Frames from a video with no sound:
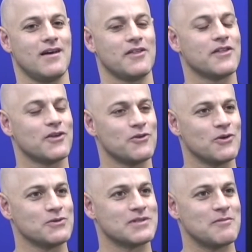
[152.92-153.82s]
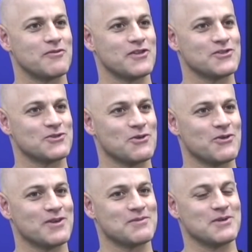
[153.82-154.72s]
I think you know some of the
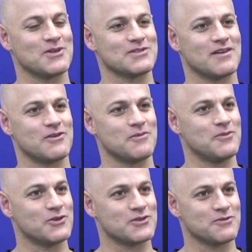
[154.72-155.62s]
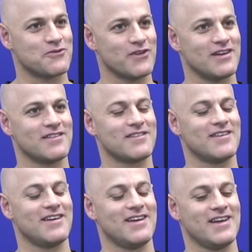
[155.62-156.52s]
stories because our mutual friends
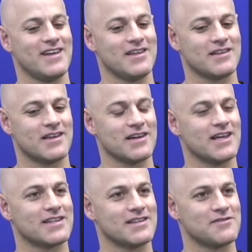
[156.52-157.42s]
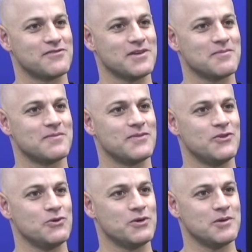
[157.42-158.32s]
in Kiryat Anavim
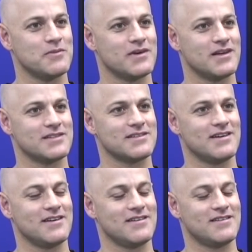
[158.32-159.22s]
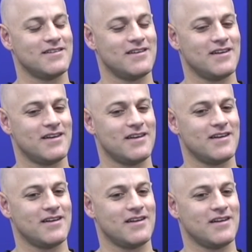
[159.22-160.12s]
knew him as a
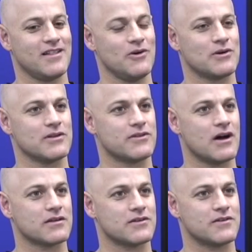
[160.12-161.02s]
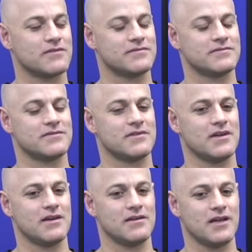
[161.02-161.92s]
local doctor,
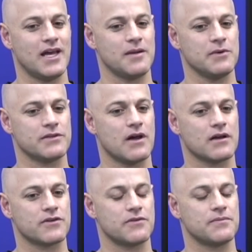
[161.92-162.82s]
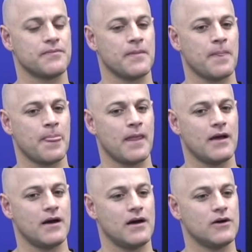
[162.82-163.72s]
animal doctor.
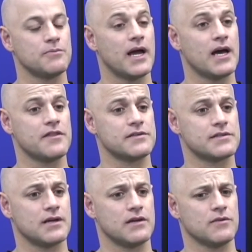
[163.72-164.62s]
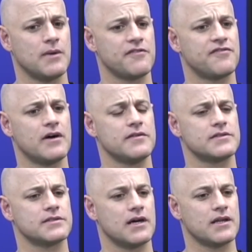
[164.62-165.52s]
On my other side, on my father's
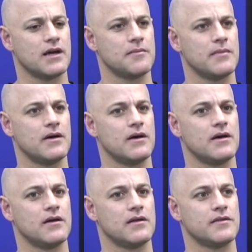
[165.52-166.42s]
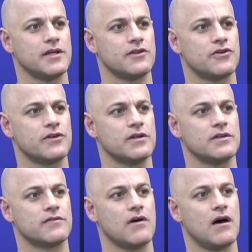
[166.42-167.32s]
side, I'm the
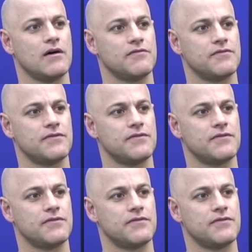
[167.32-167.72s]
inheritance of